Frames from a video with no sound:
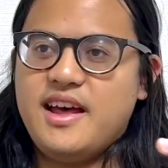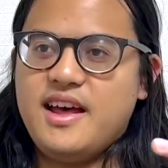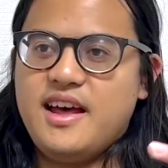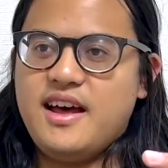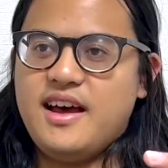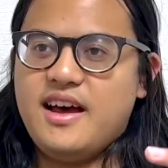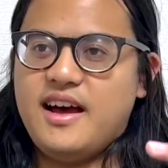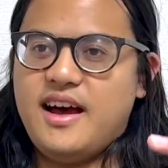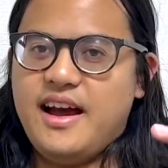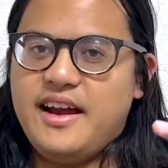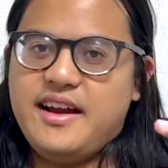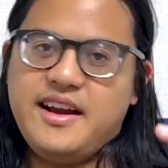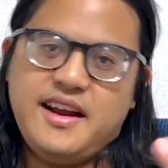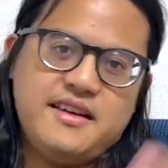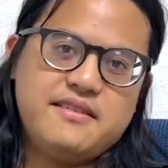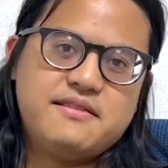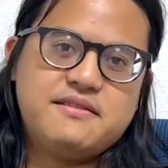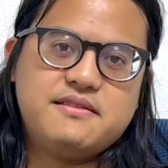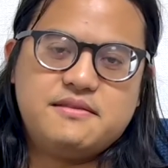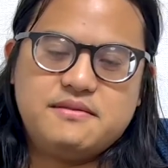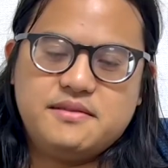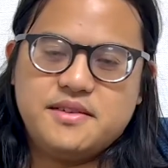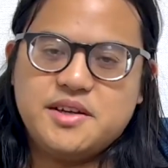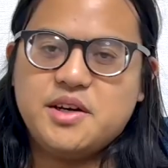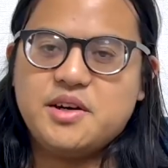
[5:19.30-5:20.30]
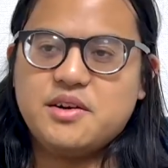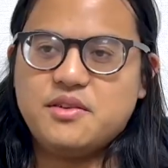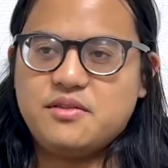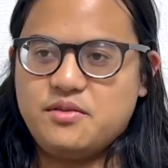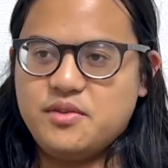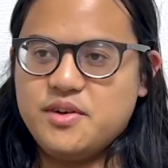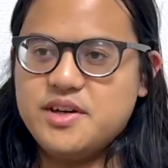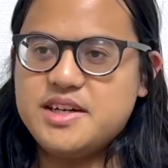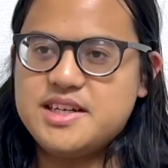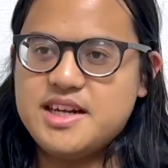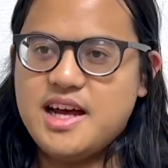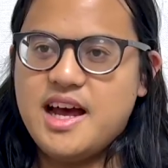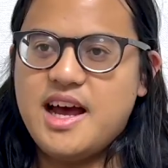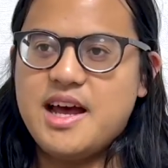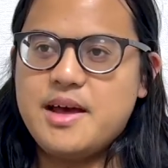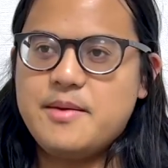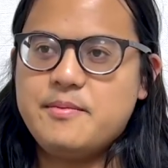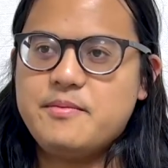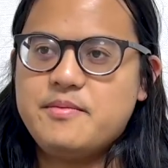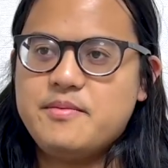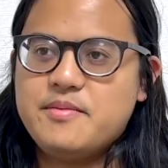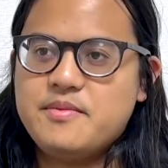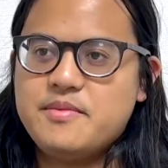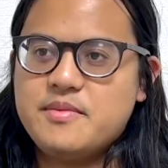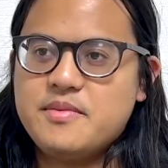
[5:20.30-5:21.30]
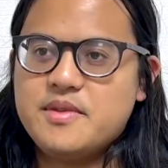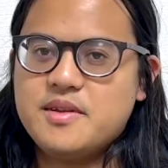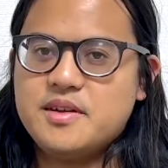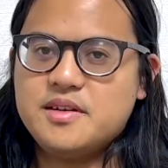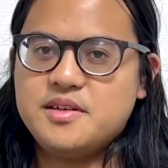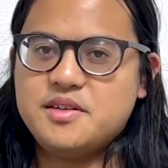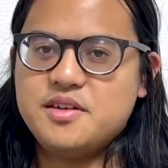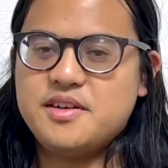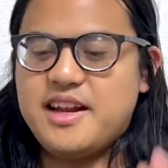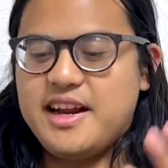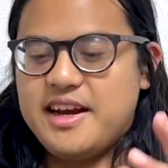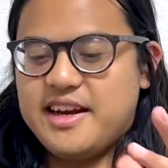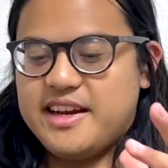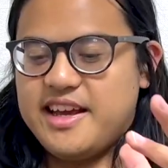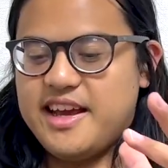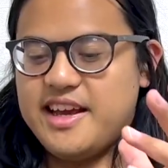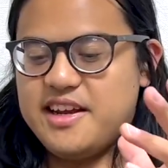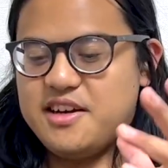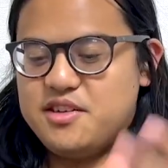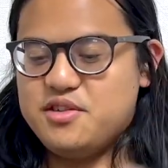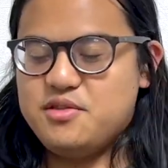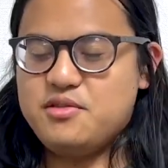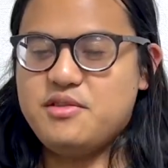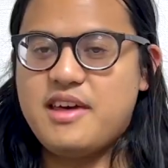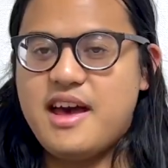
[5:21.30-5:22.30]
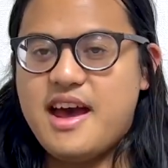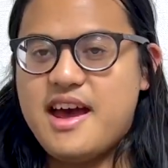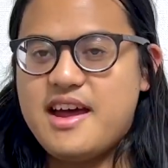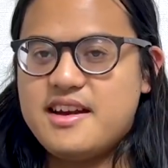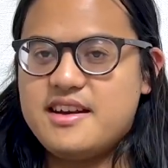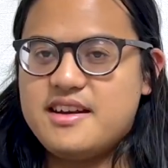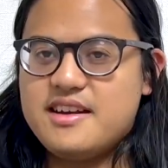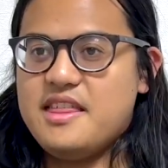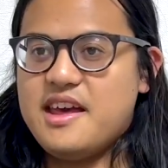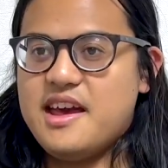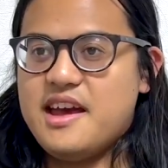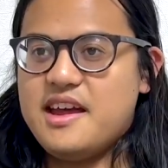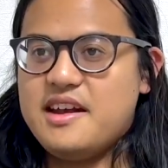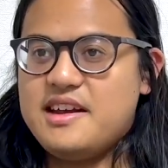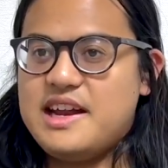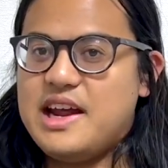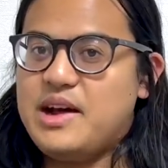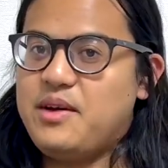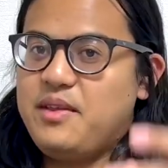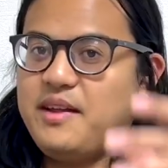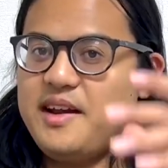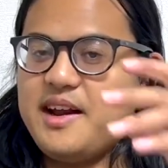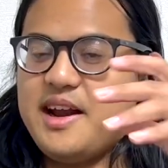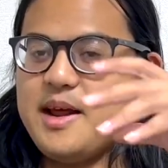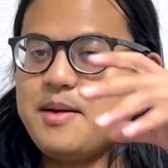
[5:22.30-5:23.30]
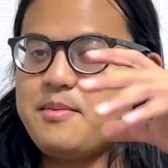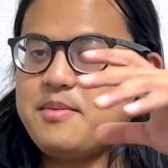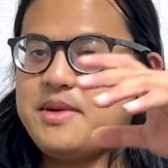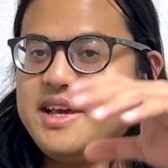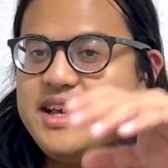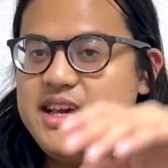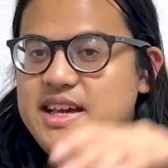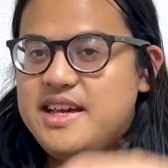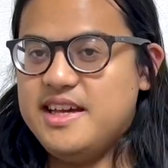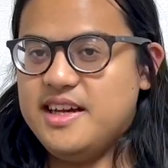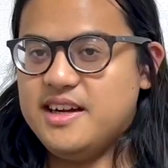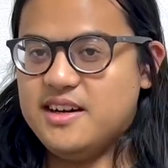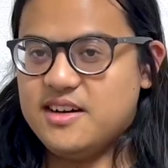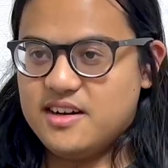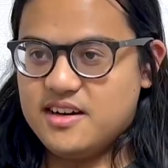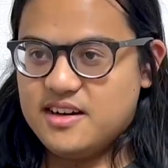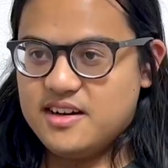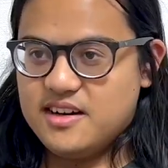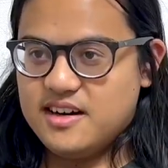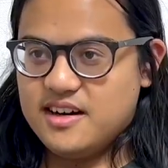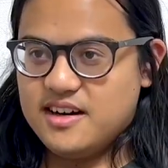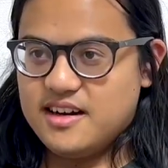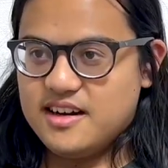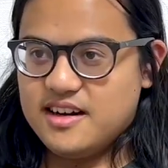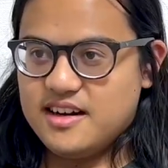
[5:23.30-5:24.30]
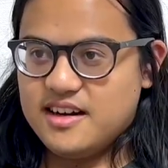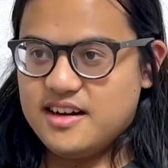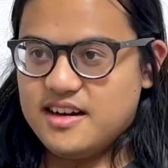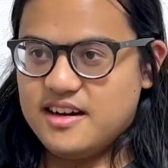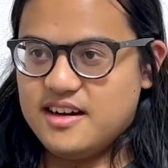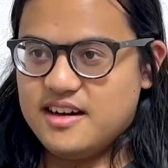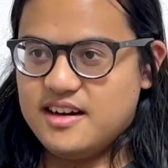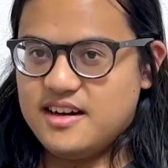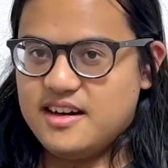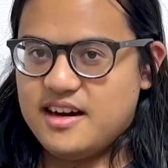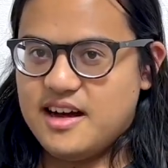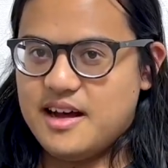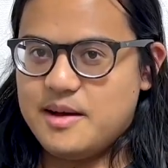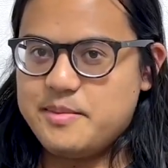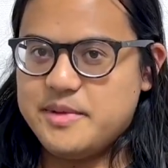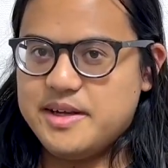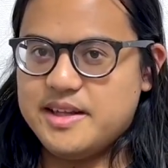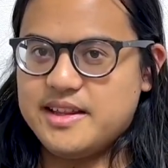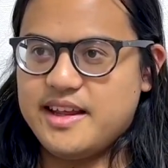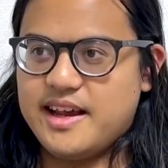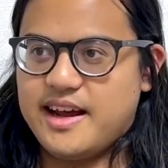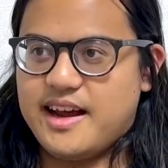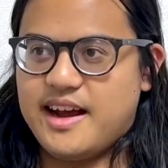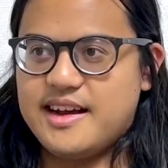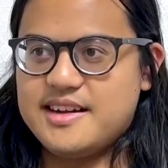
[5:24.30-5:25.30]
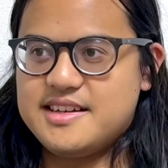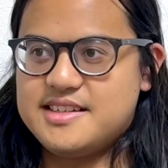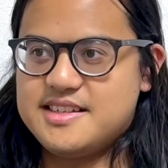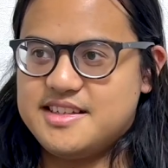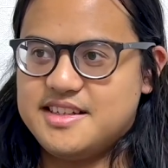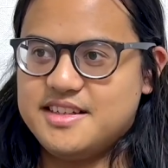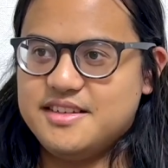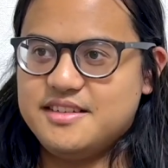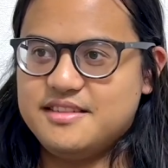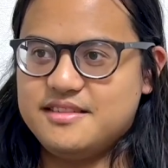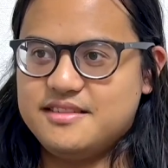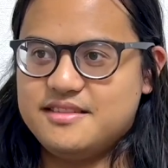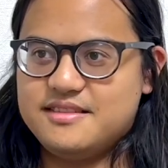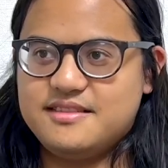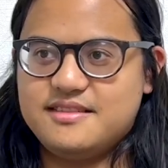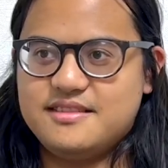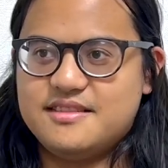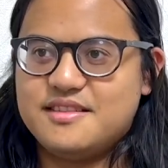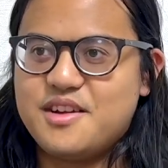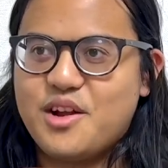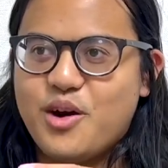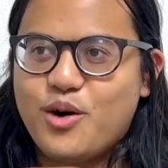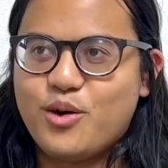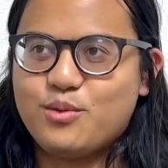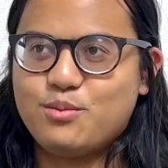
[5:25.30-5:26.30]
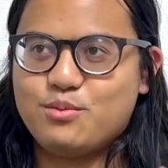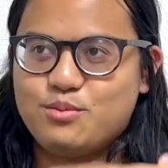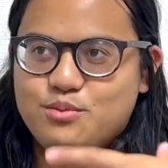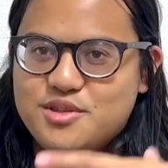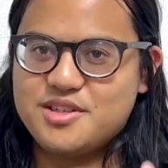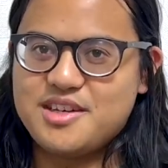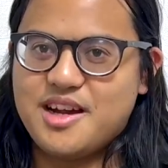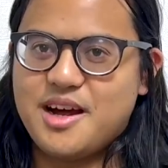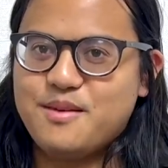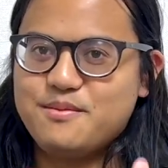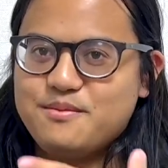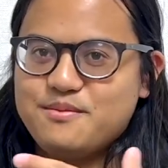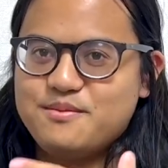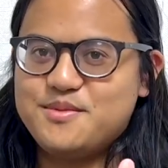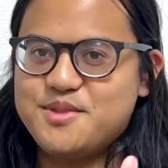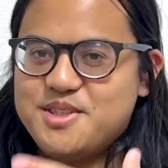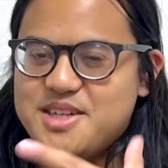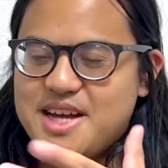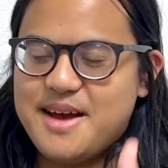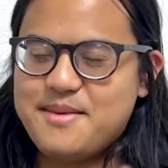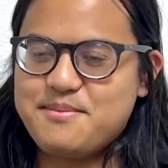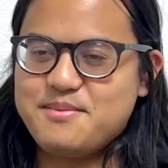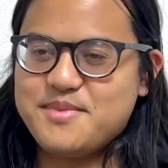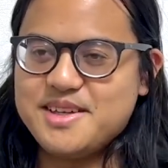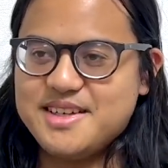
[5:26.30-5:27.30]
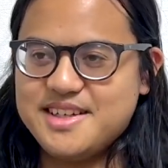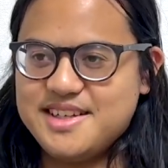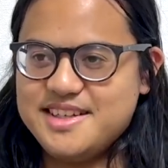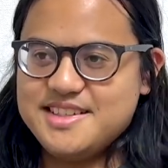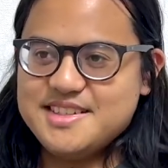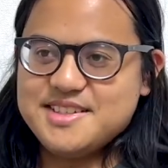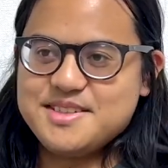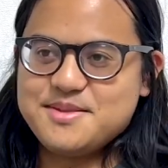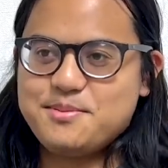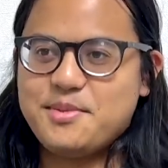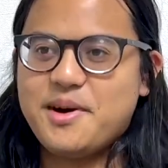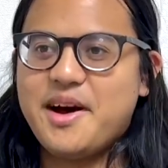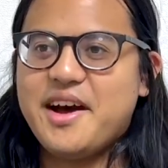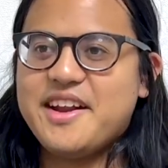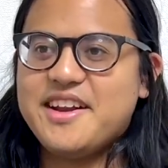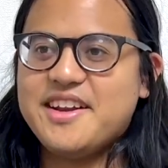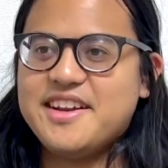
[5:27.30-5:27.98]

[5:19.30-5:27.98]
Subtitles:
I'd have, you know, free time to dedicate to that. And now that I'm here, I mean, like, I still know some Japanese, but